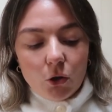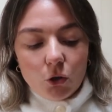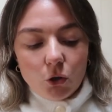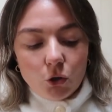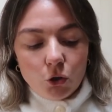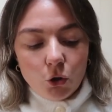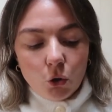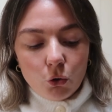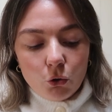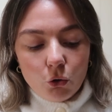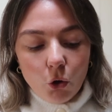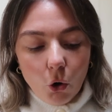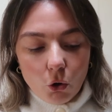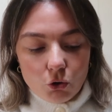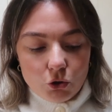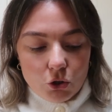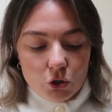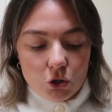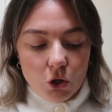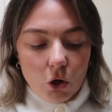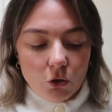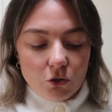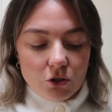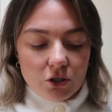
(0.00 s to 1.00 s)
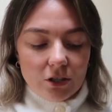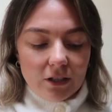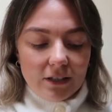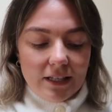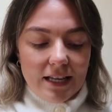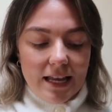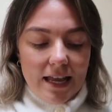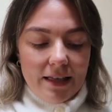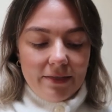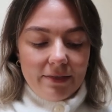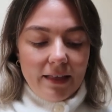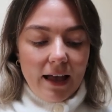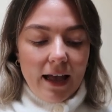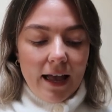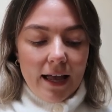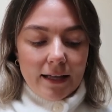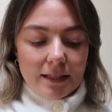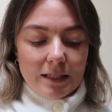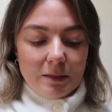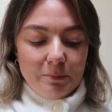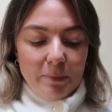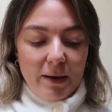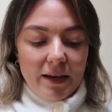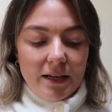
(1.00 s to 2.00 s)
you're not just constantly in that
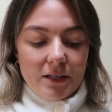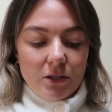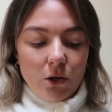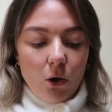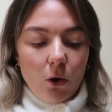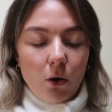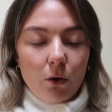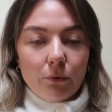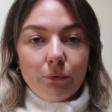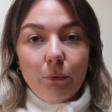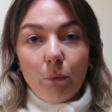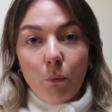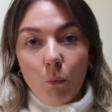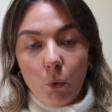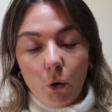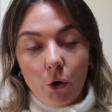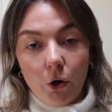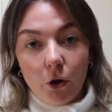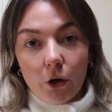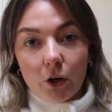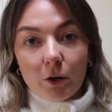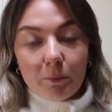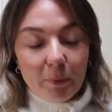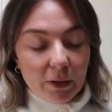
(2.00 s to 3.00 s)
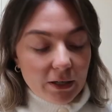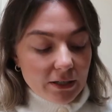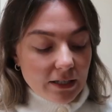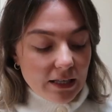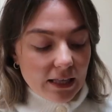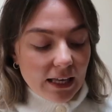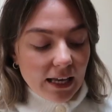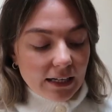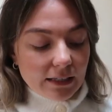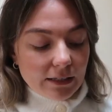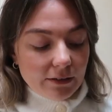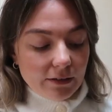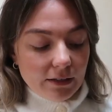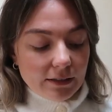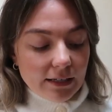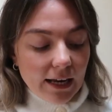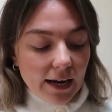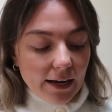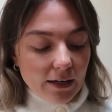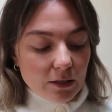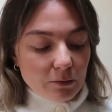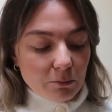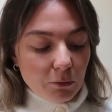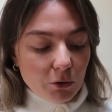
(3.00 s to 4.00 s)
headspace of work. Because at the end of the
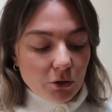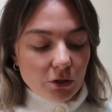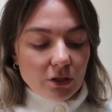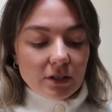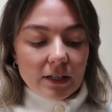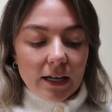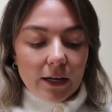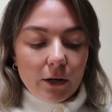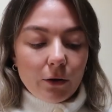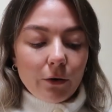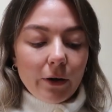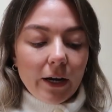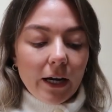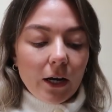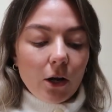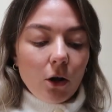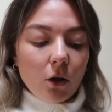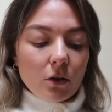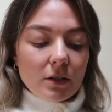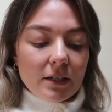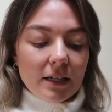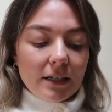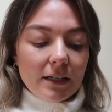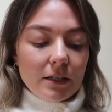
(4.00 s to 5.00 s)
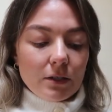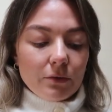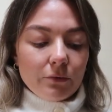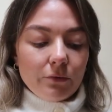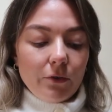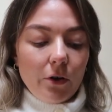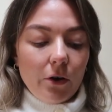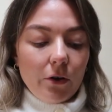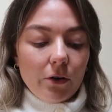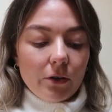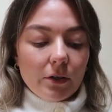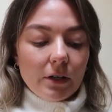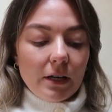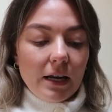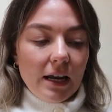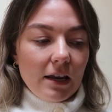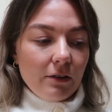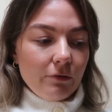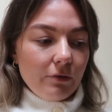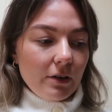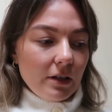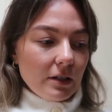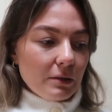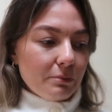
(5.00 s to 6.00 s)
day, as much as like creating content is fun,
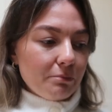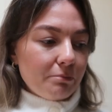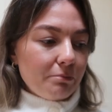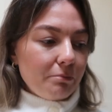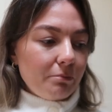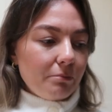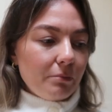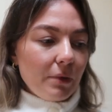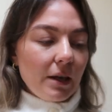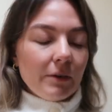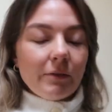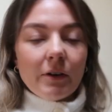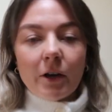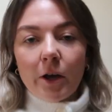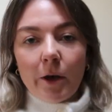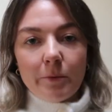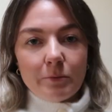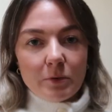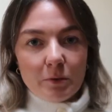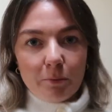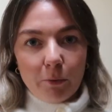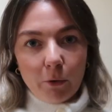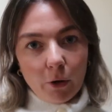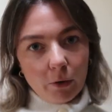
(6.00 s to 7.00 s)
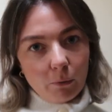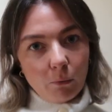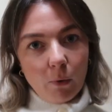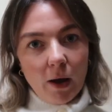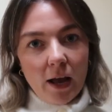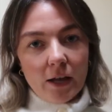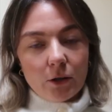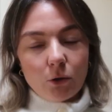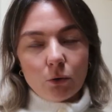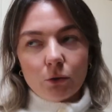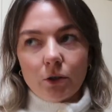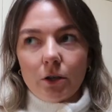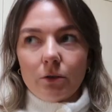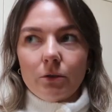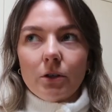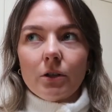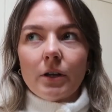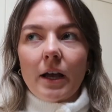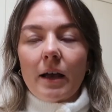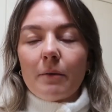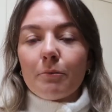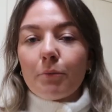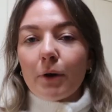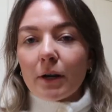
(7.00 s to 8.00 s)
if it comes a point where you'll know you're
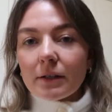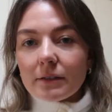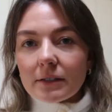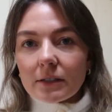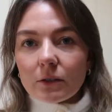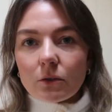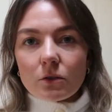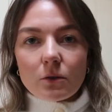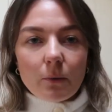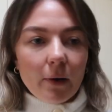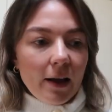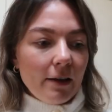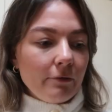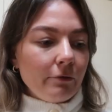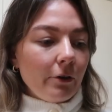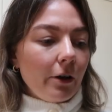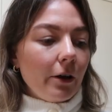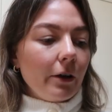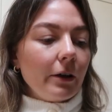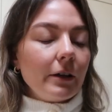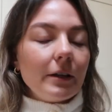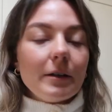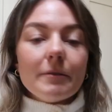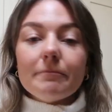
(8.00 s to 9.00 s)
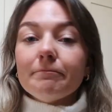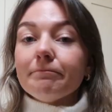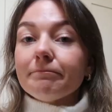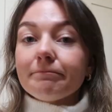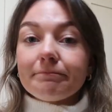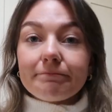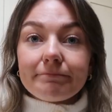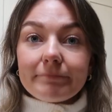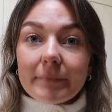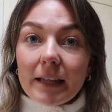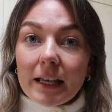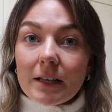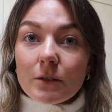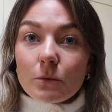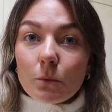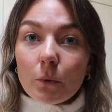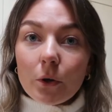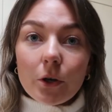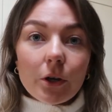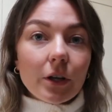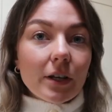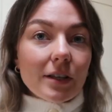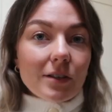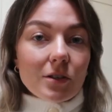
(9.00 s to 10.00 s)
getting brand deals or whatever, it's
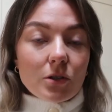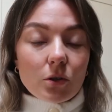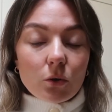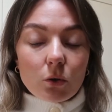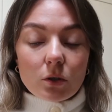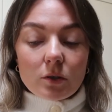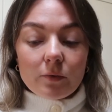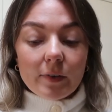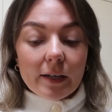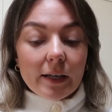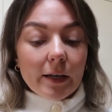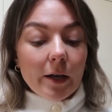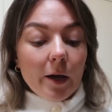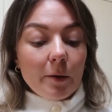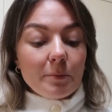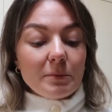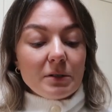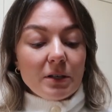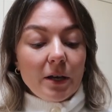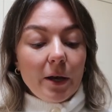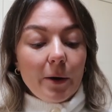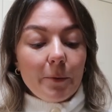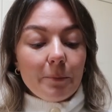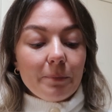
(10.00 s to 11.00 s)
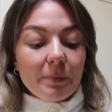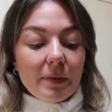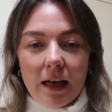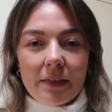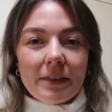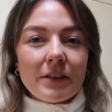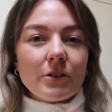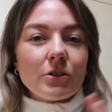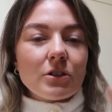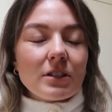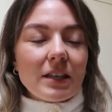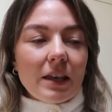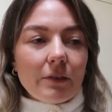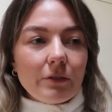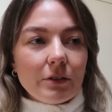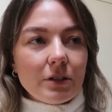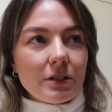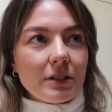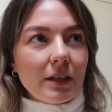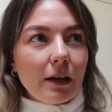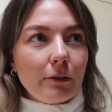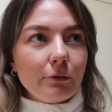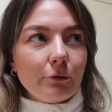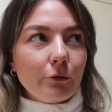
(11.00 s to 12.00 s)
work, it's a source of income. So I think just giving
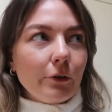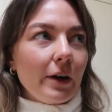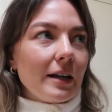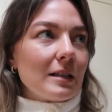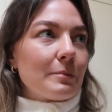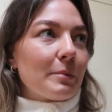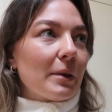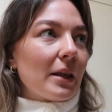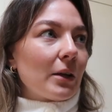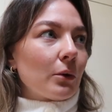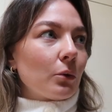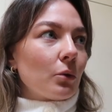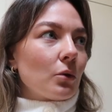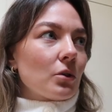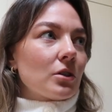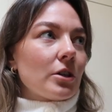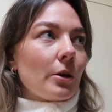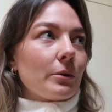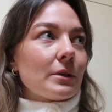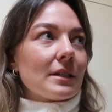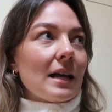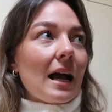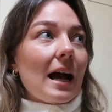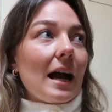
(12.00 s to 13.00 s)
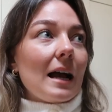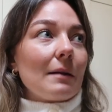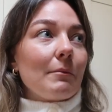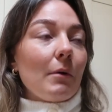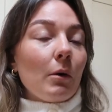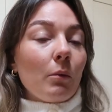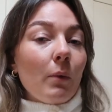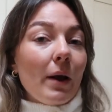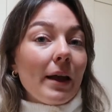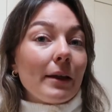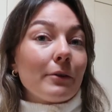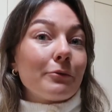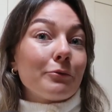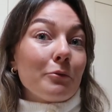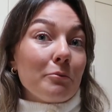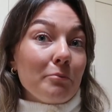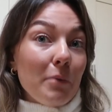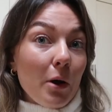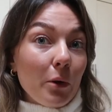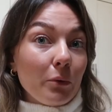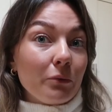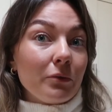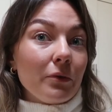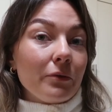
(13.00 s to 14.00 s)
yourself grace, but then also time away from
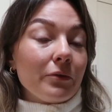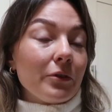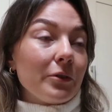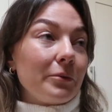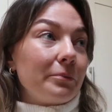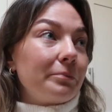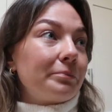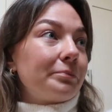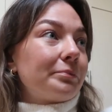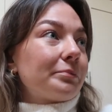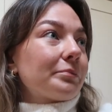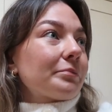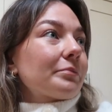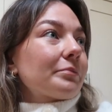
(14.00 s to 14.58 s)
both of them.